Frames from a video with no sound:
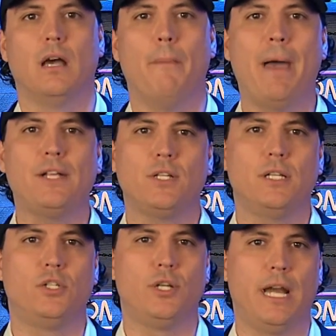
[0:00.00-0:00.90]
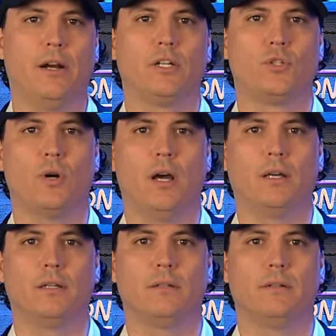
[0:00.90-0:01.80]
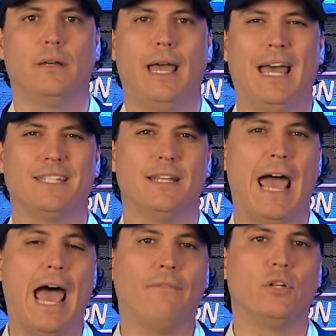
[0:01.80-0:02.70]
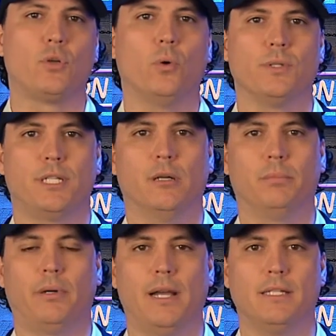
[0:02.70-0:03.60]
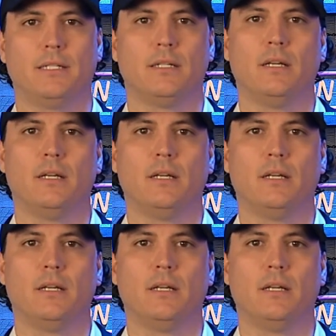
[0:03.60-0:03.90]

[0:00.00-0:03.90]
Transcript: Imagine a generic drug has an average wholesale price